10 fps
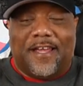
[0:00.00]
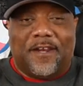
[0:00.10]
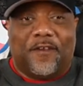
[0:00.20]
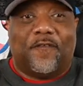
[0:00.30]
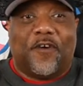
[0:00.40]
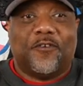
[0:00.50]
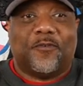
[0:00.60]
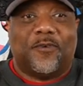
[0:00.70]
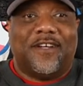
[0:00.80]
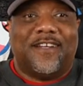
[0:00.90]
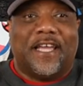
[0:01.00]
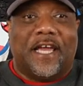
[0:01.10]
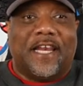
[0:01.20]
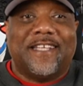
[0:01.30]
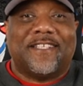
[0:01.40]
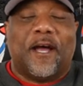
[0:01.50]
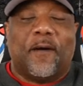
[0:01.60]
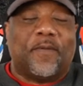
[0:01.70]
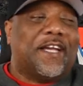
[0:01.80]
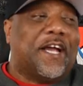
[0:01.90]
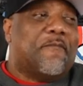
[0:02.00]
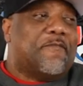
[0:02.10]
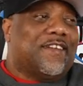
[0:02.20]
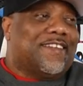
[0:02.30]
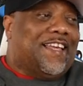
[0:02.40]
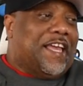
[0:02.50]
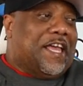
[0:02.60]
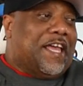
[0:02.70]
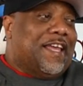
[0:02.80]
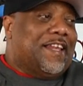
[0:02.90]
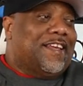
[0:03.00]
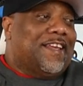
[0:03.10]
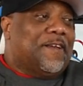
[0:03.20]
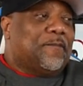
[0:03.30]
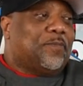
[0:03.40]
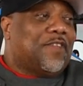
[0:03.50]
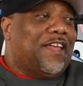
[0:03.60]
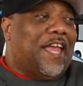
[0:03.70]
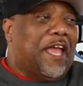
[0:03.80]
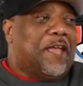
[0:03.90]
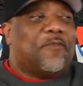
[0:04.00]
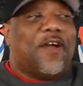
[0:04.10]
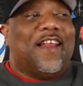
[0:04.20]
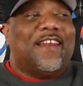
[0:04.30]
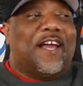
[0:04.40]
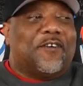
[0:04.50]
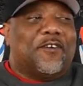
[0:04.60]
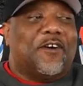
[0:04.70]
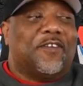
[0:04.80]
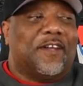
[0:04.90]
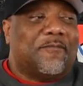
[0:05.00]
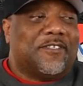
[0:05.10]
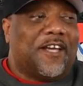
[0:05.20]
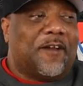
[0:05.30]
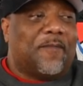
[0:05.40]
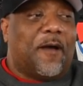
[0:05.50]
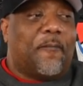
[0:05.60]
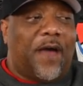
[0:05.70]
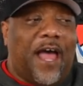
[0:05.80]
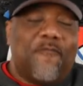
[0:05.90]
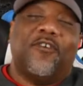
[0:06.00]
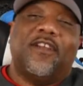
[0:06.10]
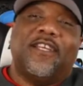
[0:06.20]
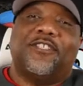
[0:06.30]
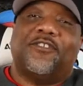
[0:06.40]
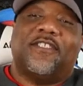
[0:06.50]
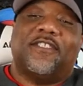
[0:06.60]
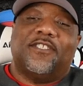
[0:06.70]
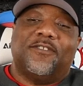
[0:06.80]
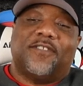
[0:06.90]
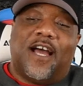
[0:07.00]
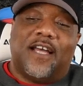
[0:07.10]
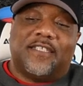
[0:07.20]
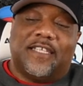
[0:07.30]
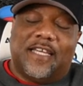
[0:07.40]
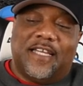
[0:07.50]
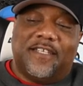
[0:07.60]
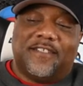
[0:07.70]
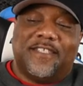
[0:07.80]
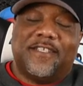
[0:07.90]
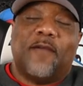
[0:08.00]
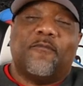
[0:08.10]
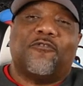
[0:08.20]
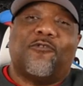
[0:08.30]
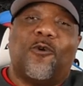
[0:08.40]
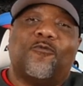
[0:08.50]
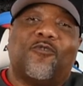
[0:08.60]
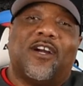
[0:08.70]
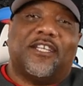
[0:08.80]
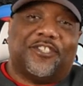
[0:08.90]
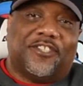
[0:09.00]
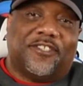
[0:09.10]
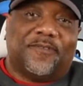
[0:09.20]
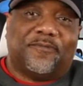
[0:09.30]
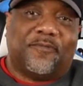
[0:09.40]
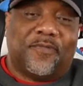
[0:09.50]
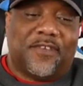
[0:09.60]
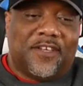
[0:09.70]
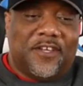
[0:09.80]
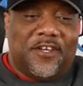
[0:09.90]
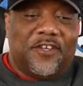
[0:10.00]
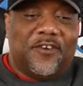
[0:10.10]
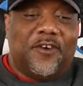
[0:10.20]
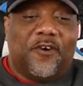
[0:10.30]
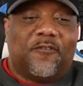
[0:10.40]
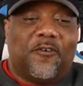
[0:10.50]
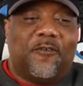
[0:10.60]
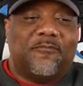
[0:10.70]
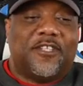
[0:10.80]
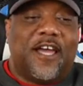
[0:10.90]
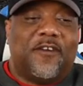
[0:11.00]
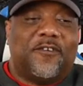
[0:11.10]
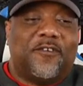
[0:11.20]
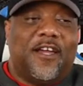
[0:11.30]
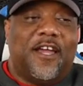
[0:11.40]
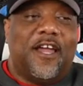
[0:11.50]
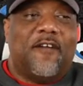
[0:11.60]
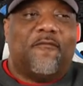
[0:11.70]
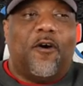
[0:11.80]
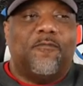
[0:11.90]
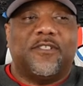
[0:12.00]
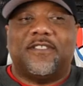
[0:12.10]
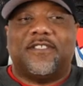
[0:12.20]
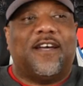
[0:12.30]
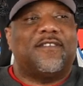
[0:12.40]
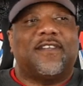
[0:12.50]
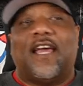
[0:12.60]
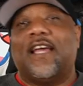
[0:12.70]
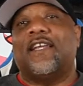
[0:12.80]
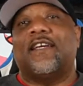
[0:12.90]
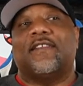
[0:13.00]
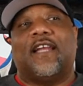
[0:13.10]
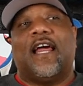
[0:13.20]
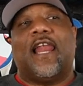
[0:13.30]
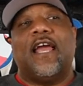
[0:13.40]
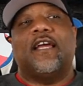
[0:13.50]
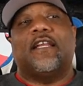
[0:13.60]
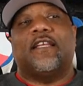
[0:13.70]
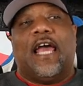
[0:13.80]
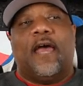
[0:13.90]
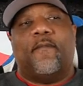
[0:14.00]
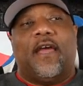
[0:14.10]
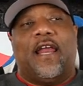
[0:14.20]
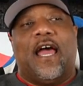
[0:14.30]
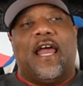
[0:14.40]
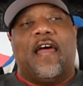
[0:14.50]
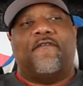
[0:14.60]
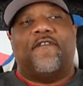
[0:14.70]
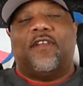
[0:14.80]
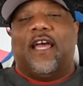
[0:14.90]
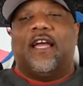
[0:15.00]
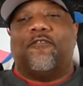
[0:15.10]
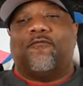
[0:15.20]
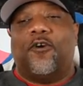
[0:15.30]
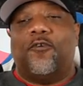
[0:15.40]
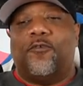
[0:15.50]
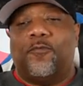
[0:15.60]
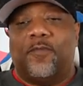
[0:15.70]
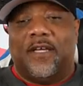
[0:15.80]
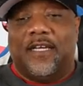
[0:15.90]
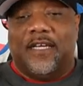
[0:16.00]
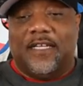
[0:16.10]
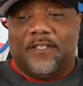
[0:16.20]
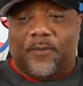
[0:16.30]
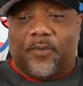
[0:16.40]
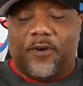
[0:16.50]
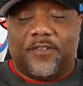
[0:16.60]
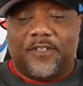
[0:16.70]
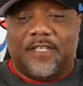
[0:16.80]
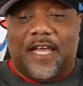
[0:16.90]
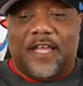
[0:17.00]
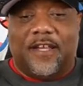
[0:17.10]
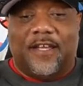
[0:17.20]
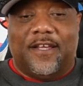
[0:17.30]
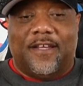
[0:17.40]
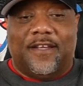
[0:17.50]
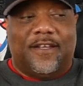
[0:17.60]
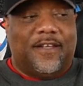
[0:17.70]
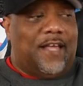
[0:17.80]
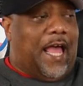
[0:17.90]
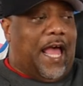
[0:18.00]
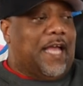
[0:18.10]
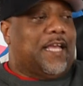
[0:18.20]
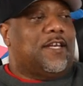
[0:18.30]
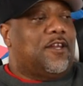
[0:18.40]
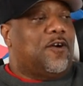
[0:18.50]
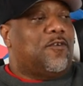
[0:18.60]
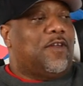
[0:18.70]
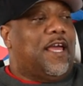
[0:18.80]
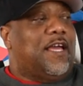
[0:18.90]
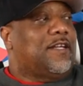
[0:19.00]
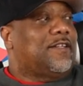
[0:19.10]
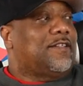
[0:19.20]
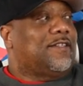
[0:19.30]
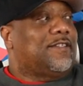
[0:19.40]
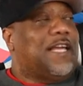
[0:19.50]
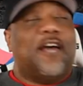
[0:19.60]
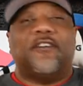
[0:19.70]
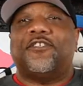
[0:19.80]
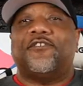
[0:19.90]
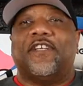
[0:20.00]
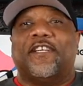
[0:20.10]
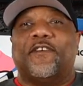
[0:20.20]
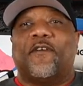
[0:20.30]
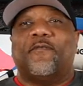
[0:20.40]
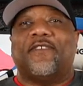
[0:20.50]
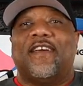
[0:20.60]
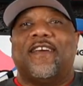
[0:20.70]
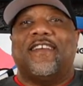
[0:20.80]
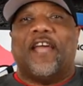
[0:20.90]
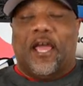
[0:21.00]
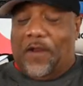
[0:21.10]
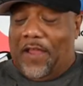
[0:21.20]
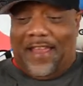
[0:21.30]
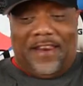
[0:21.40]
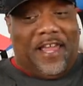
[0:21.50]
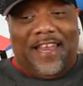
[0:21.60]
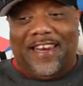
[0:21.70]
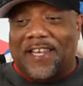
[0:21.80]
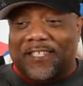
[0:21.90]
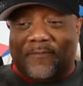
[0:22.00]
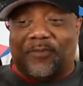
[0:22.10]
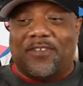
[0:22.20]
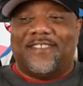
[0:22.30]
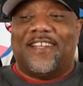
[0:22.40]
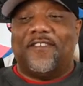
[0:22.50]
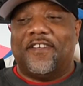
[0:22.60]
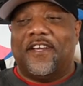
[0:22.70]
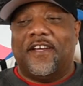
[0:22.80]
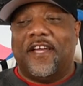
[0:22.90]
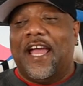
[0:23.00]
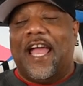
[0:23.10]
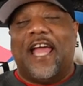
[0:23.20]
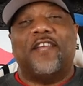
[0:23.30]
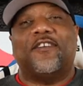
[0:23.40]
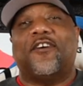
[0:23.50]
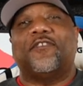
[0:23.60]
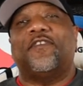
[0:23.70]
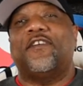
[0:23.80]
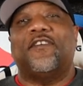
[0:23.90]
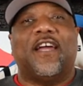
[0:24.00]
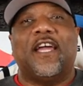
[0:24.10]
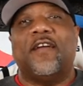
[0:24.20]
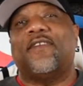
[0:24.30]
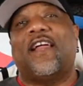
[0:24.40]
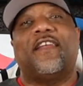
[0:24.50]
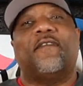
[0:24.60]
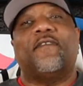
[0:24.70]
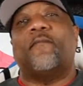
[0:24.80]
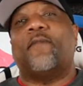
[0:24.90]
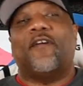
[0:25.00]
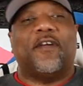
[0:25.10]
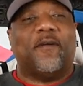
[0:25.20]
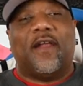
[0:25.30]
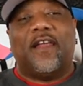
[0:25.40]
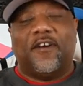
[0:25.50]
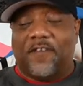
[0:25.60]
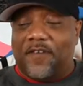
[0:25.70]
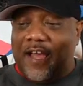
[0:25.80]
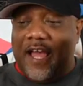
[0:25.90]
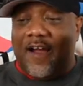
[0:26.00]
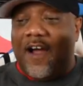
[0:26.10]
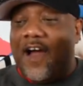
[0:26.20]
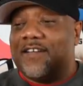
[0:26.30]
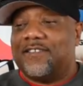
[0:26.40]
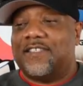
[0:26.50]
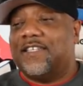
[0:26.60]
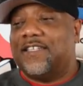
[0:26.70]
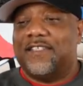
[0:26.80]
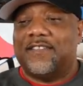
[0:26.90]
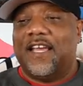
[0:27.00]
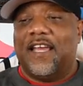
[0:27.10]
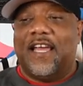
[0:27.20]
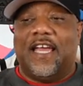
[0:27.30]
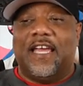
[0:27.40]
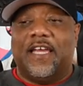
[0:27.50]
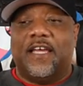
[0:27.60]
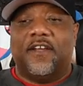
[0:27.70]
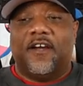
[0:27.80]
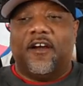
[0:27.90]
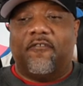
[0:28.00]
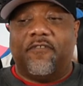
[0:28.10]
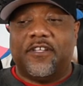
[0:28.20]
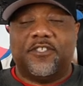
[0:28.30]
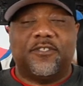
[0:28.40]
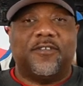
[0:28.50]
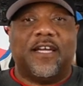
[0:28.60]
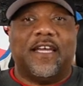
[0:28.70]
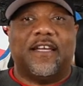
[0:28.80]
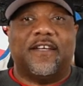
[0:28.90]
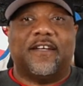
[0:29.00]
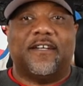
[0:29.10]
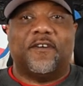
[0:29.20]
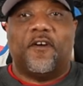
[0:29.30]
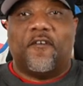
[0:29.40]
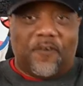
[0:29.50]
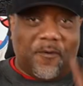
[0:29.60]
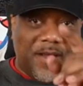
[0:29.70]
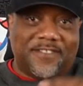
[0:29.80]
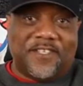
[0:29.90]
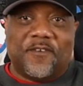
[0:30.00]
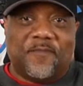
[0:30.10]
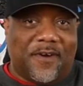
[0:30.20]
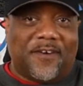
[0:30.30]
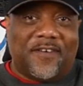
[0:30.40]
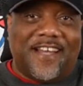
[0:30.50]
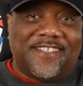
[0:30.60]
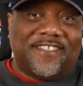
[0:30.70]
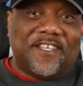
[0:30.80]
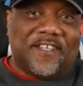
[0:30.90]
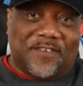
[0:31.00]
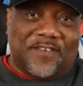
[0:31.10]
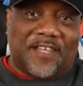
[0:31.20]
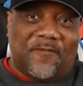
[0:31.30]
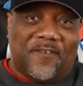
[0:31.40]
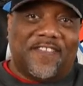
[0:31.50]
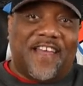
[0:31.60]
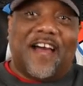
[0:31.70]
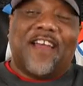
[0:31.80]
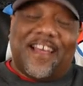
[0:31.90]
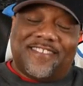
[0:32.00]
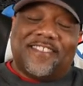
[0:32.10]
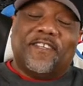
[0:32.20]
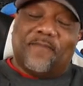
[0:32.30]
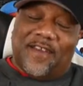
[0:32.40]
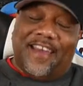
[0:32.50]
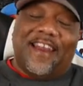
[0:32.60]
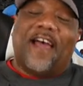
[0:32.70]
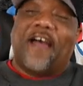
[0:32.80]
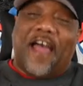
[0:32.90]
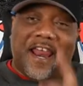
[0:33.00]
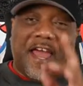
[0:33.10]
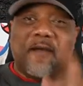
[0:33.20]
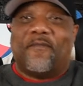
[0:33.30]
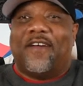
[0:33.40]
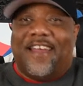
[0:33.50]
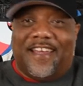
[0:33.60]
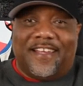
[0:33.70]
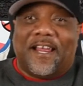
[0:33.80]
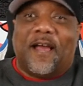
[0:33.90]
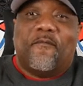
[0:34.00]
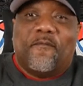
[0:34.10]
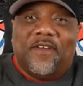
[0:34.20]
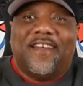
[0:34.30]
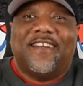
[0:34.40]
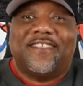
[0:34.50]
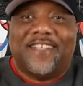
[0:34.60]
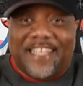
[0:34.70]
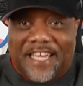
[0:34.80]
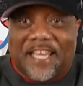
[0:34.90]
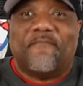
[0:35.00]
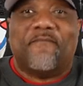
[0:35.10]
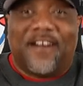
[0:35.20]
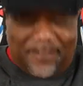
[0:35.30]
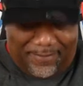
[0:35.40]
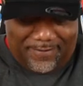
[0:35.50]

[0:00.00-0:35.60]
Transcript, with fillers: the first one, and he's up and coming, and and he probably not gonna know that I'm gonna shout him out, but I really enjoy dude's content, and his name is Rome Rush. You go to Rome channel, and Rome just tells it like it is, and I like that, and I and I feel like Rome is a person that I could know like down the street, you know what I'm saying? And, and, and he just puts it out there, and he talks video games, and I love that about him. And I love how honest he is and original. And uh, Rome, I see you, bro. I see you. That 1,000, I see you, man. I, I, I hey, I'm going to be there till the end, bro.